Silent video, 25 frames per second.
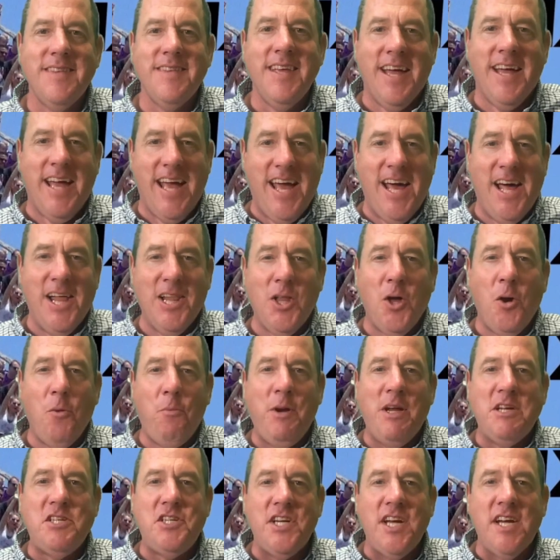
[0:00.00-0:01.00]
Hello,
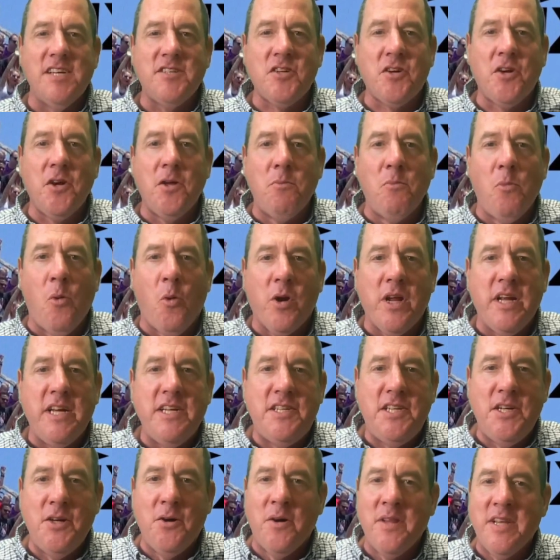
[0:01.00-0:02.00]
BGS. Good morning
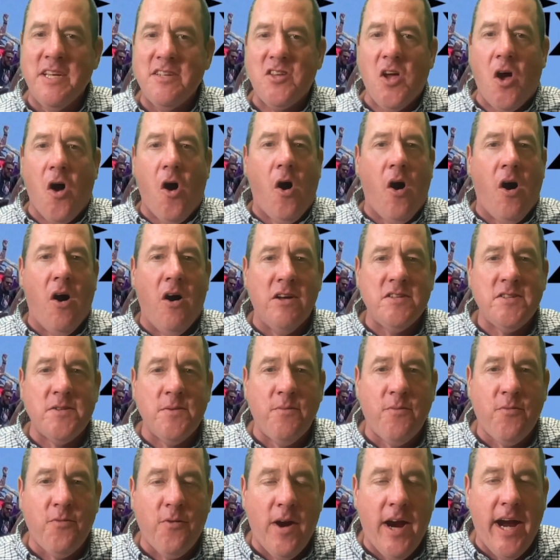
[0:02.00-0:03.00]
to you on this awesome
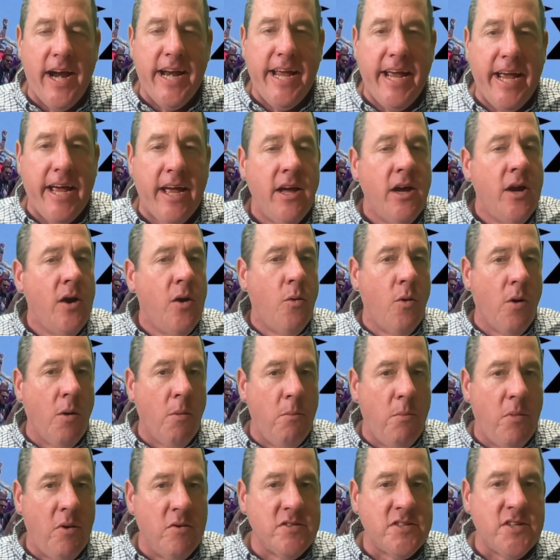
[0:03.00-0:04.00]
Friday where
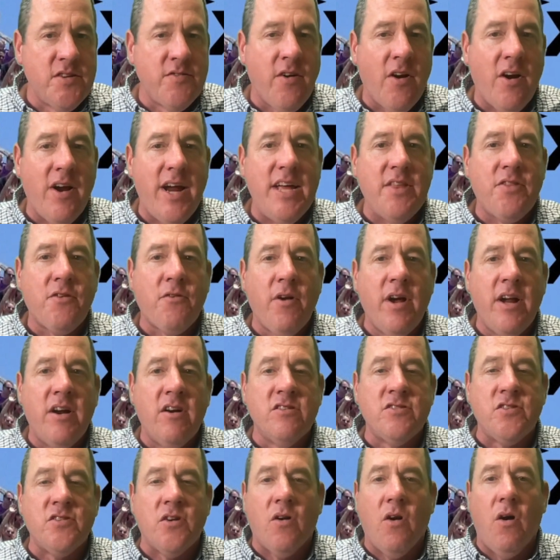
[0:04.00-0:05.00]
most of our eighth
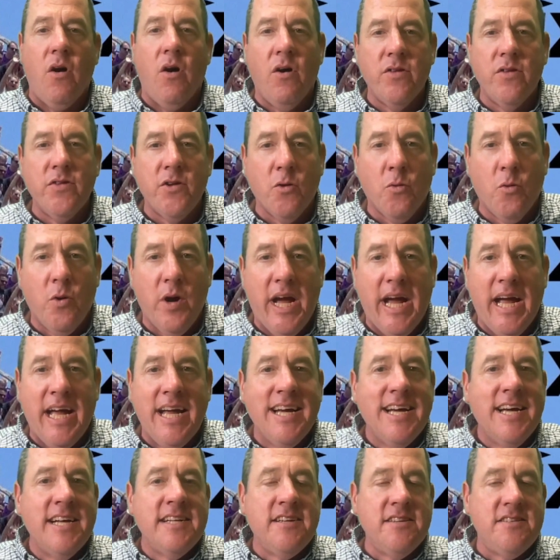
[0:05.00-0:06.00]
graders are on their way
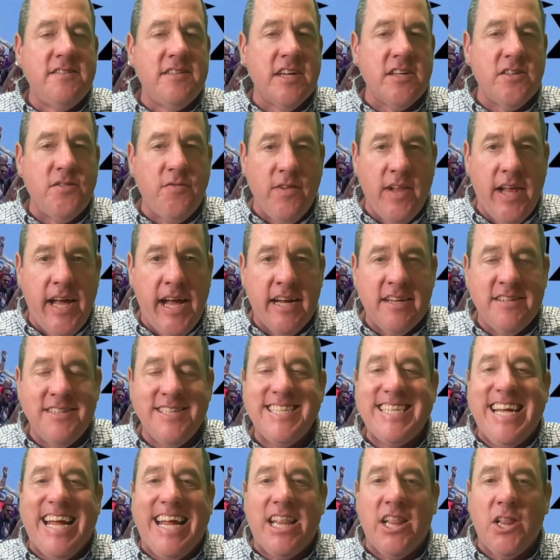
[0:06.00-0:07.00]
to Six Flags
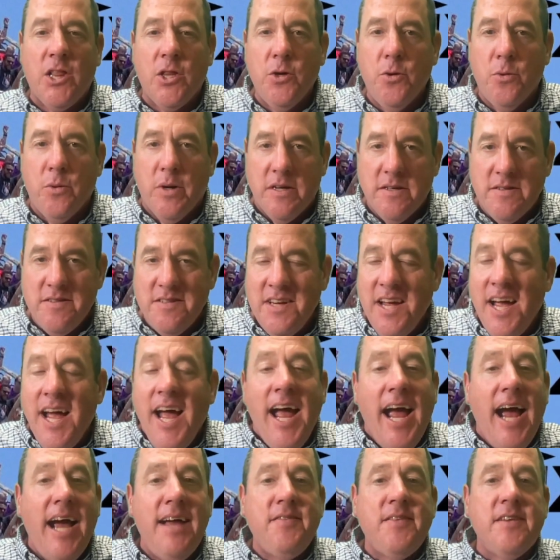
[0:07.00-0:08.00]
St. Louis.
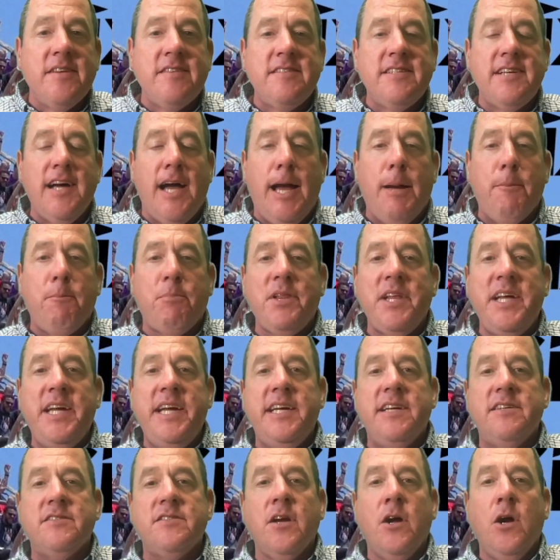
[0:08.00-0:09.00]
At this time,
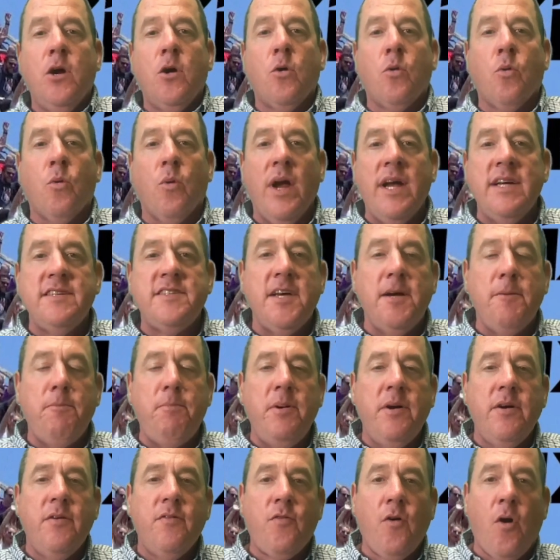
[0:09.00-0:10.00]
please rise up
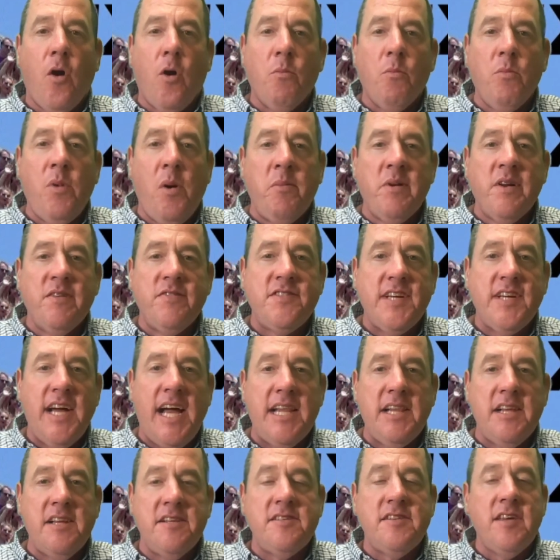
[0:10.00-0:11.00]
for our moment of
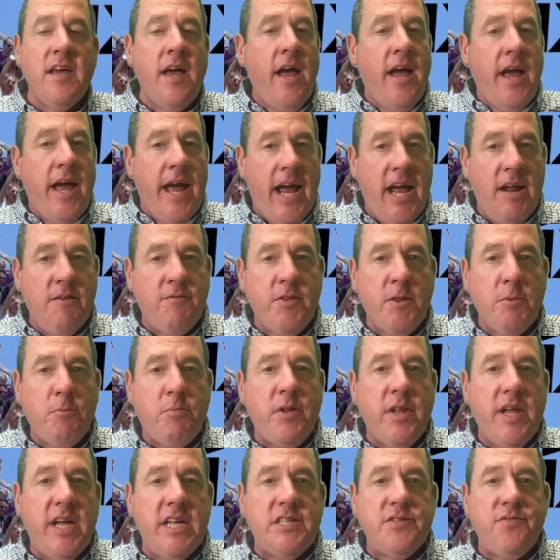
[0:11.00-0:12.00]
silence and for the
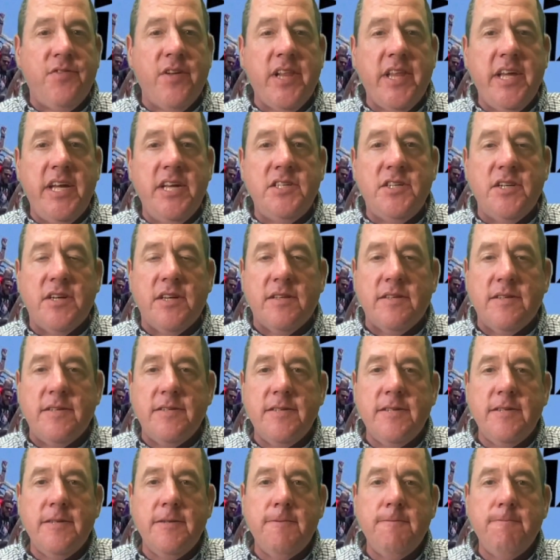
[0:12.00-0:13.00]
Pledge of Allegiance.